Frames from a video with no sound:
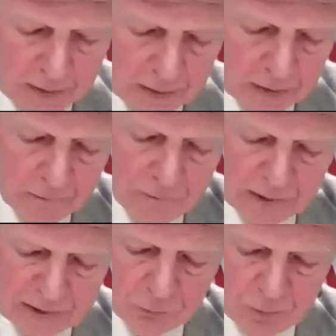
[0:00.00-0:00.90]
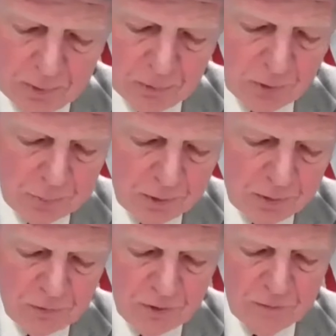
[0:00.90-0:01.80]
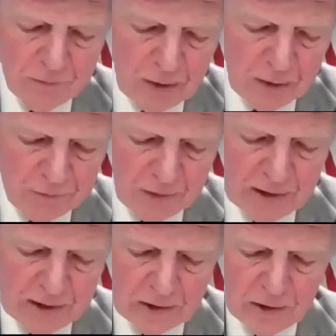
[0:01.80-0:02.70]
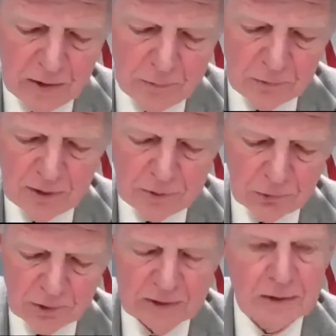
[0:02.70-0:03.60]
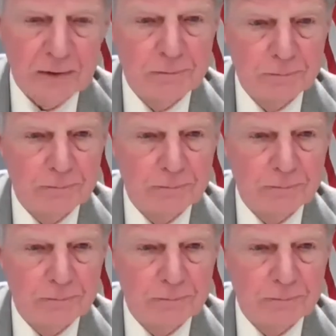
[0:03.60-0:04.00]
Next would be a report from Finance and Human Resource